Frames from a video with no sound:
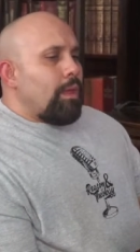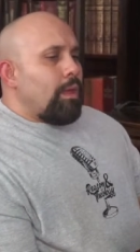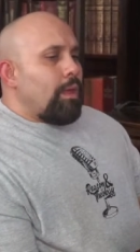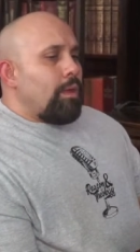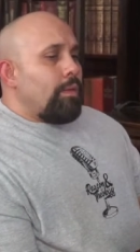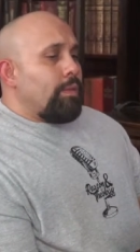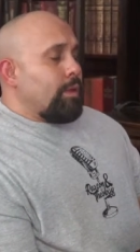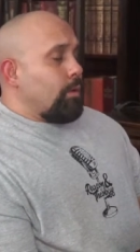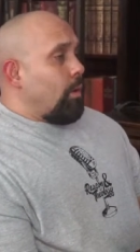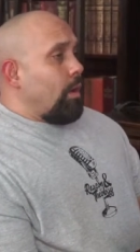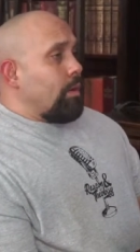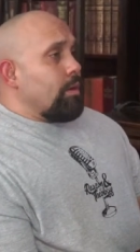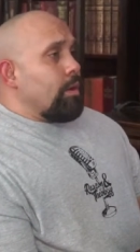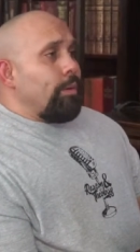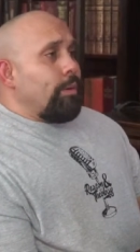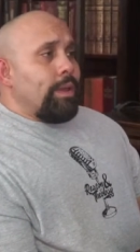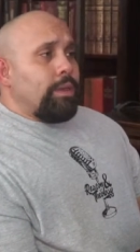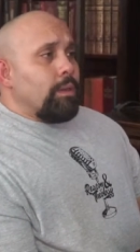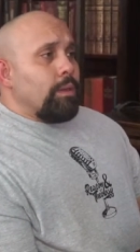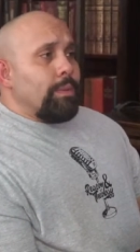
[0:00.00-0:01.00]
There are no
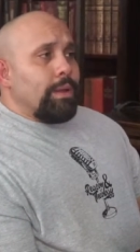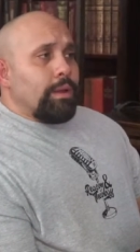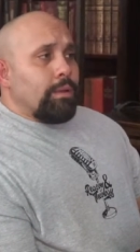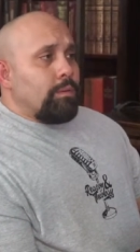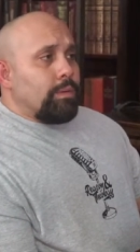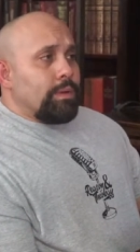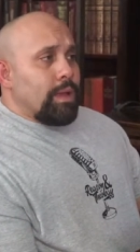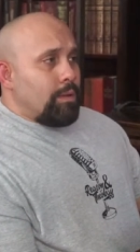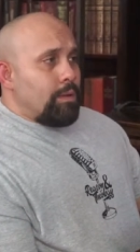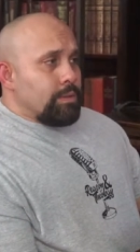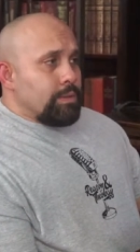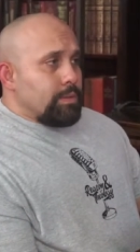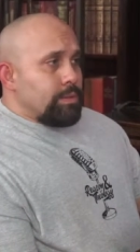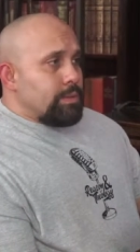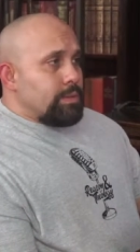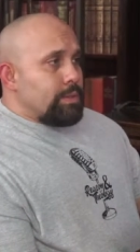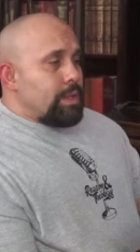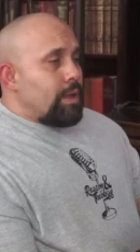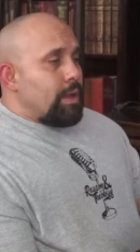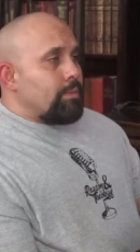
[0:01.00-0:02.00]
ecumenical
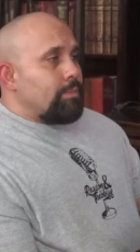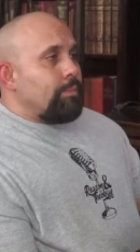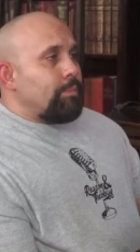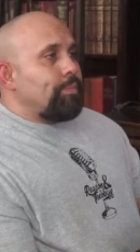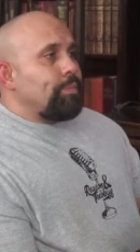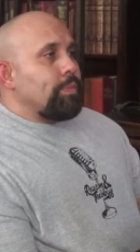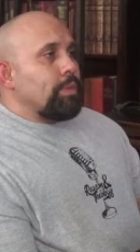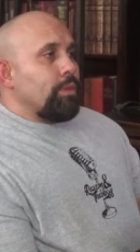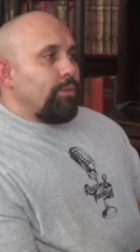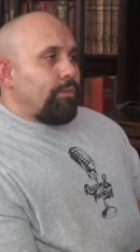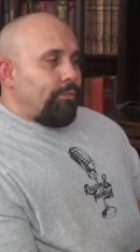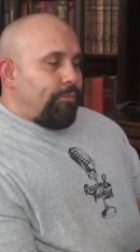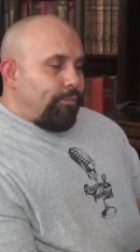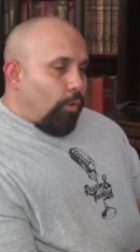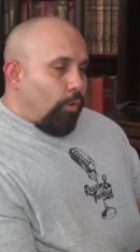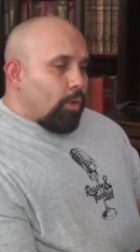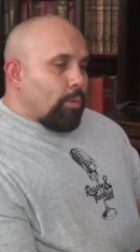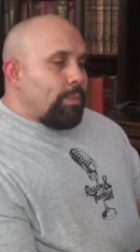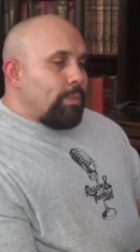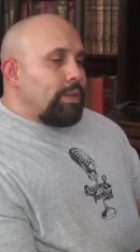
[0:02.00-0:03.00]
councils that
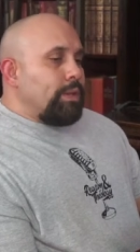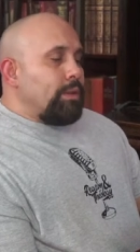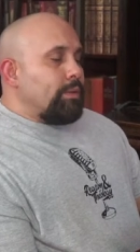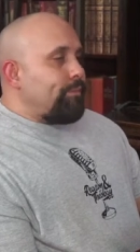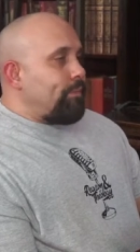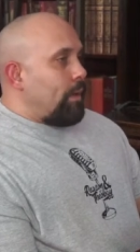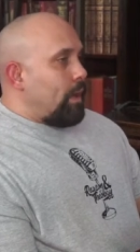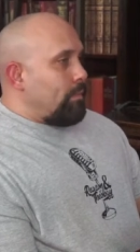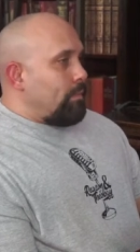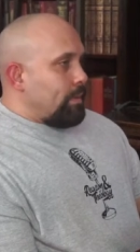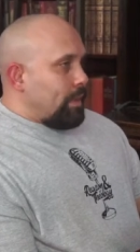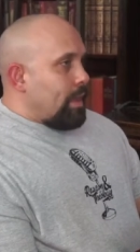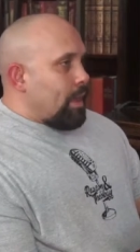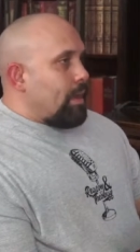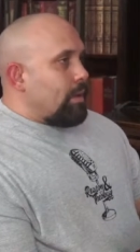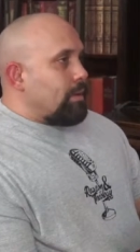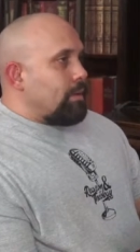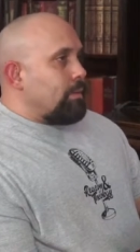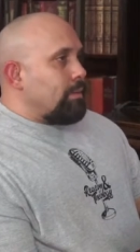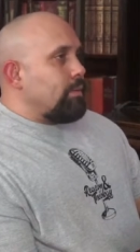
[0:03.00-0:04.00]
formally define the
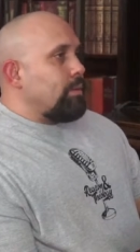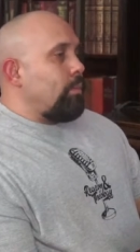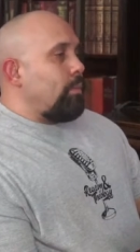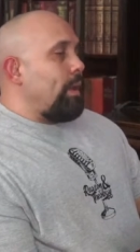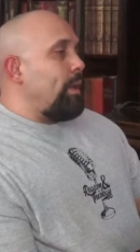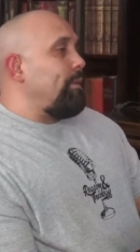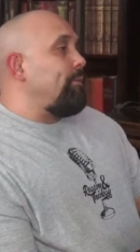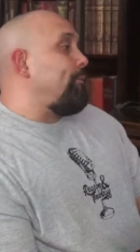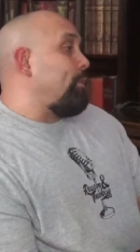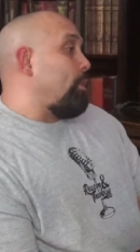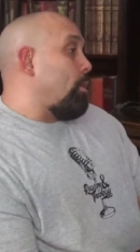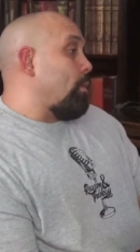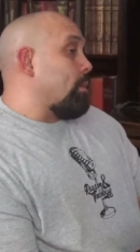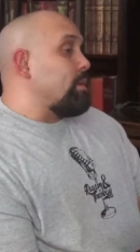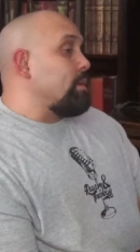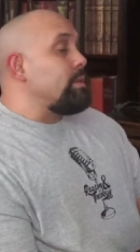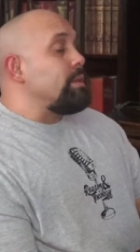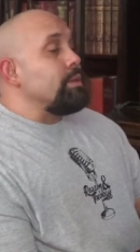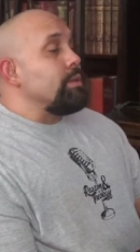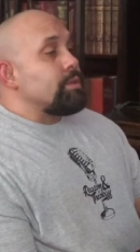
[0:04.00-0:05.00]
canon the mm way
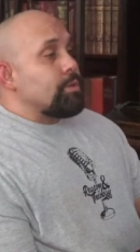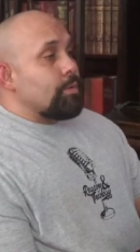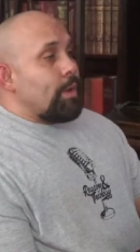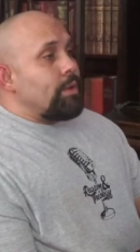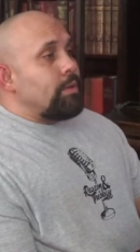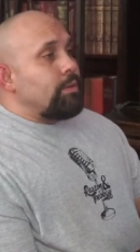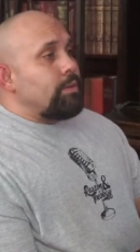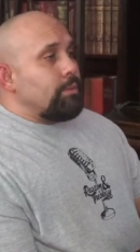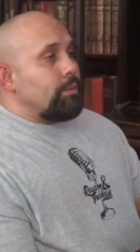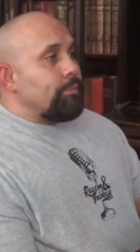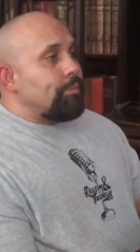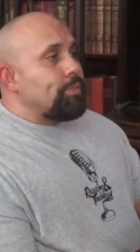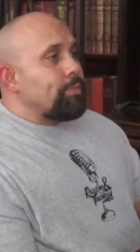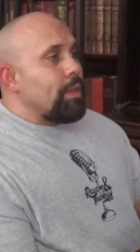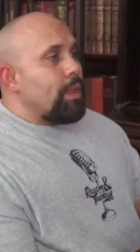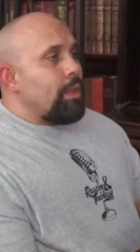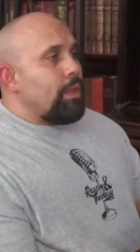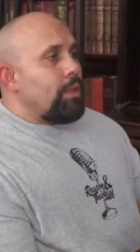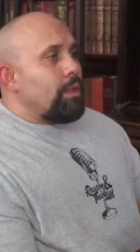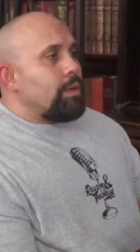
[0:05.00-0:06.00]
Florence and Trent do.
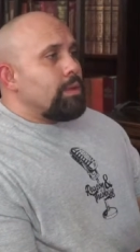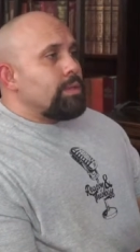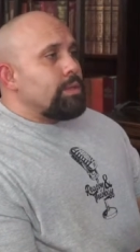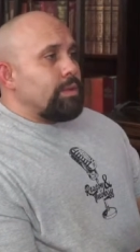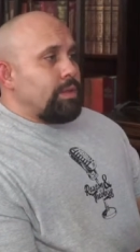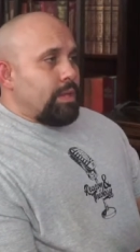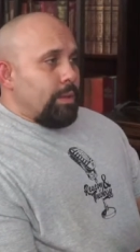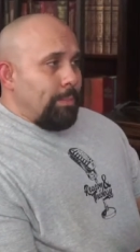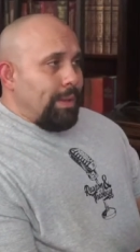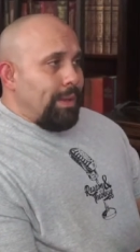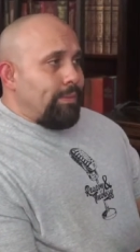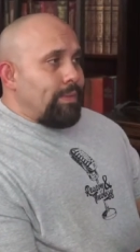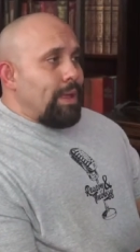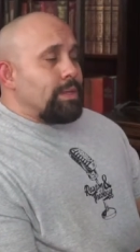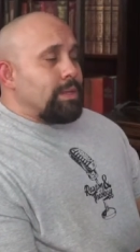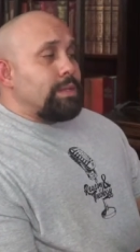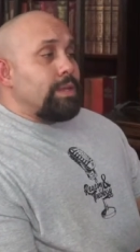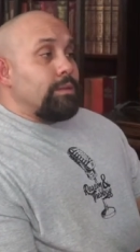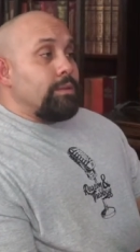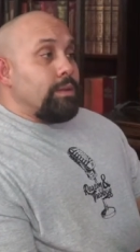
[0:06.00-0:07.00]
So to me,
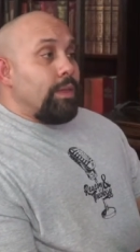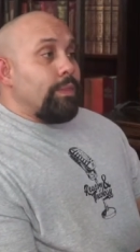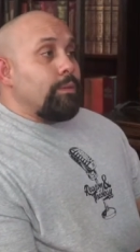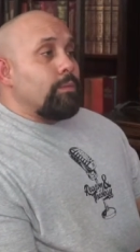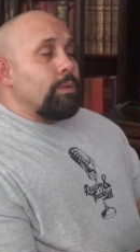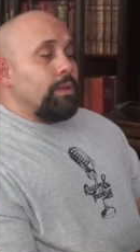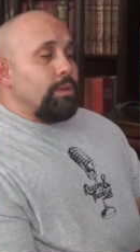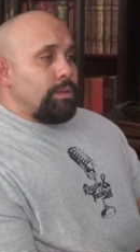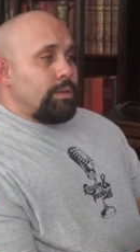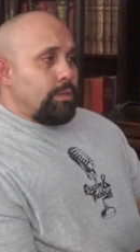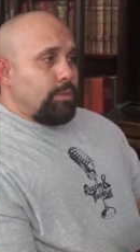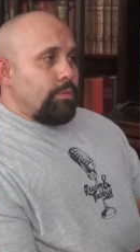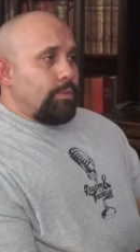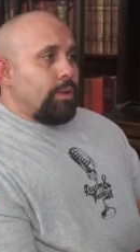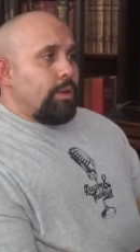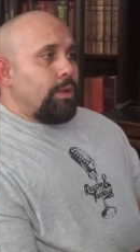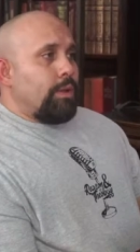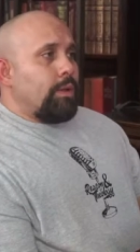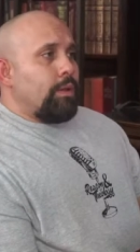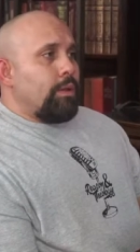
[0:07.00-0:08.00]
that's another issue
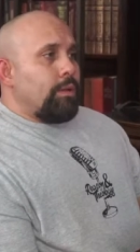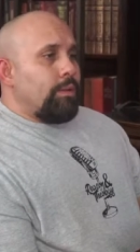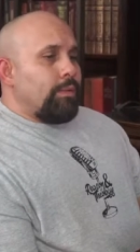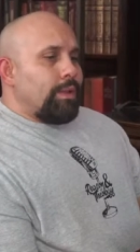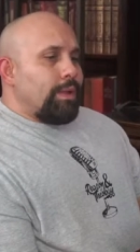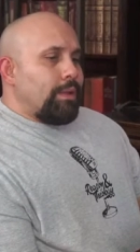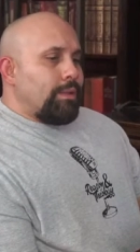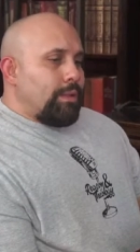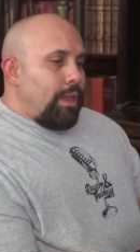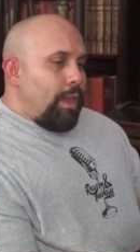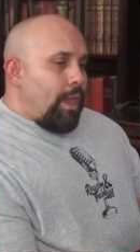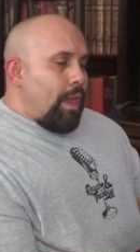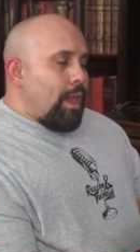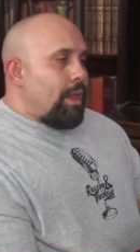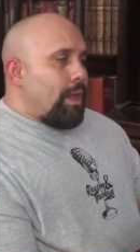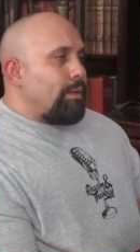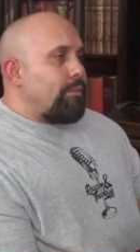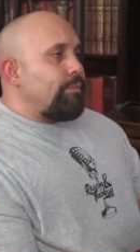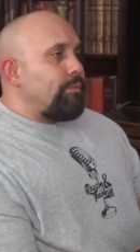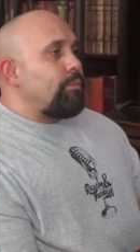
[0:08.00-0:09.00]
that they
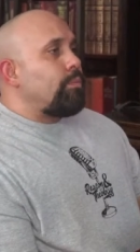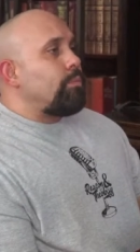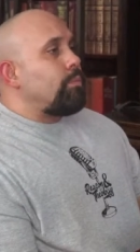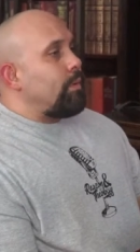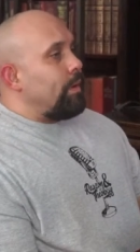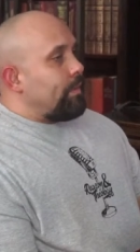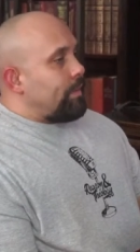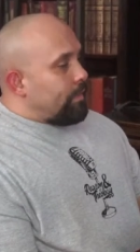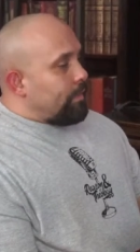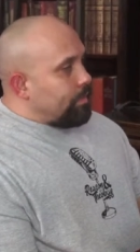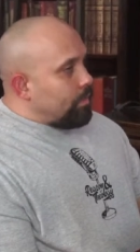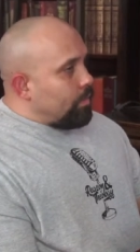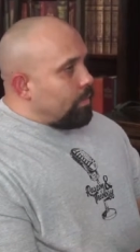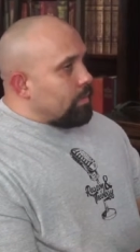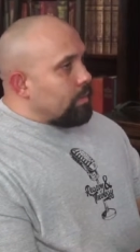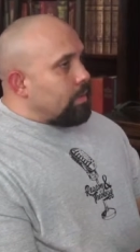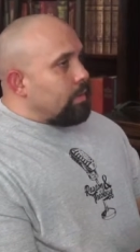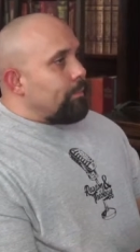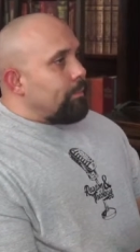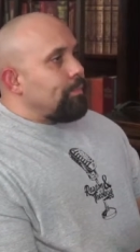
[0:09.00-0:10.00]
have with
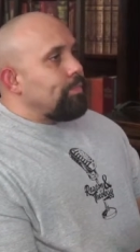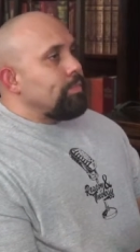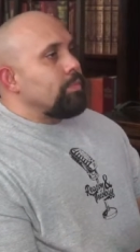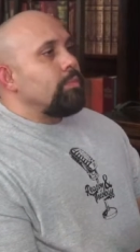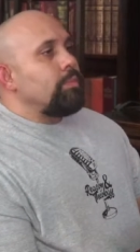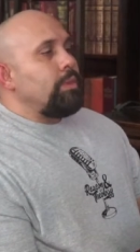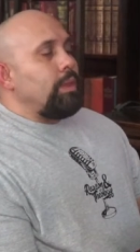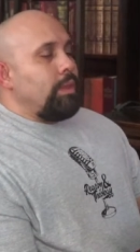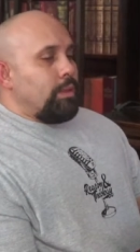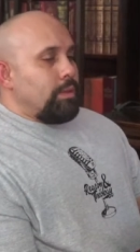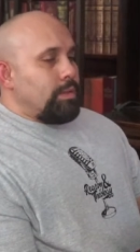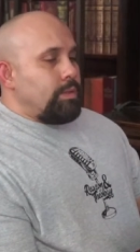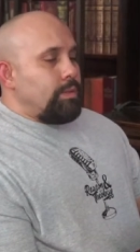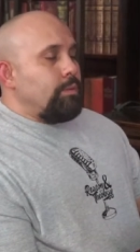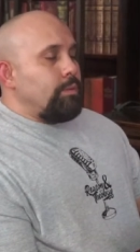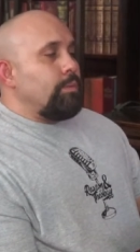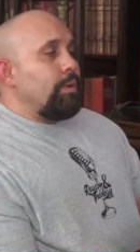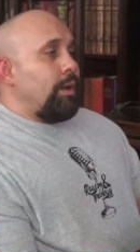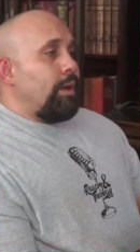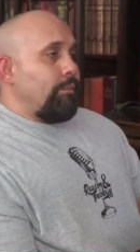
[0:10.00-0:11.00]
authority, the
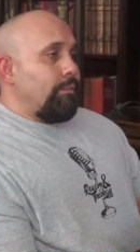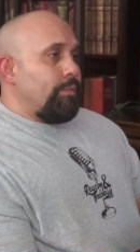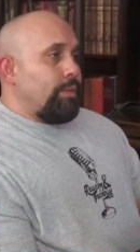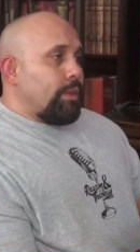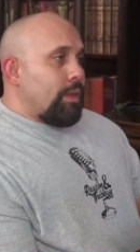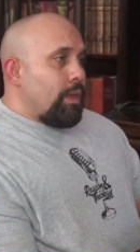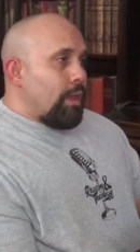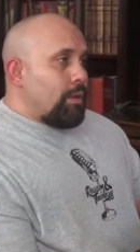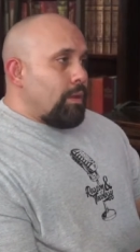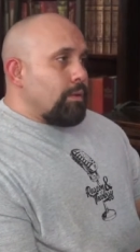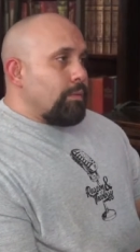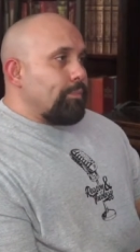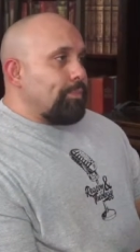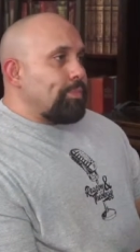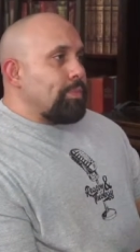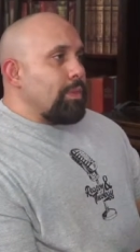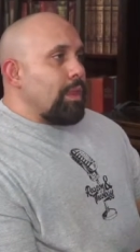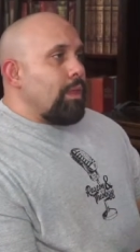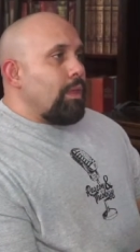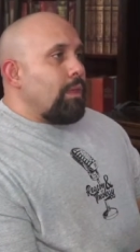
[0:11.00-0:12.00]
issue of the canon.
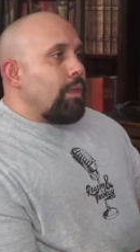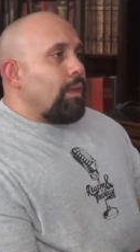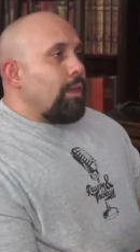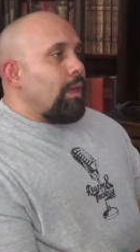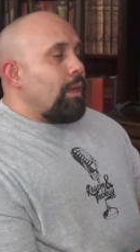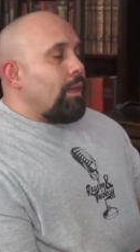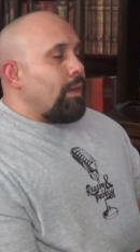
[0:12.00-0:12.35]
Yeah.